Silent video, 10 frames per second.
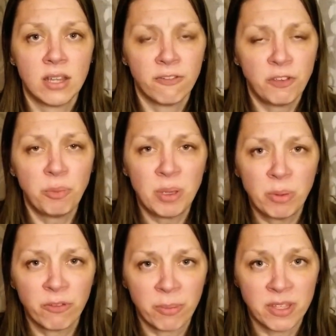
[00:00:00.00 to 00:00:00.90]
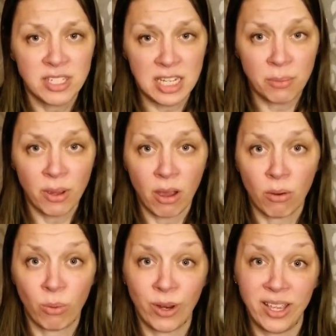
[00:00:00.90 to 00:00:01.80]
a few people from the team
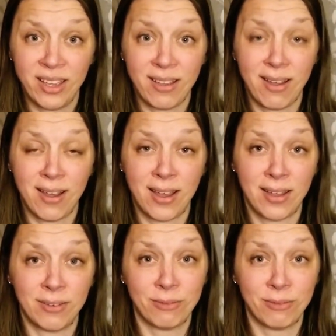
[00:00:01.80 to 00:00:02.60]
are working on uh,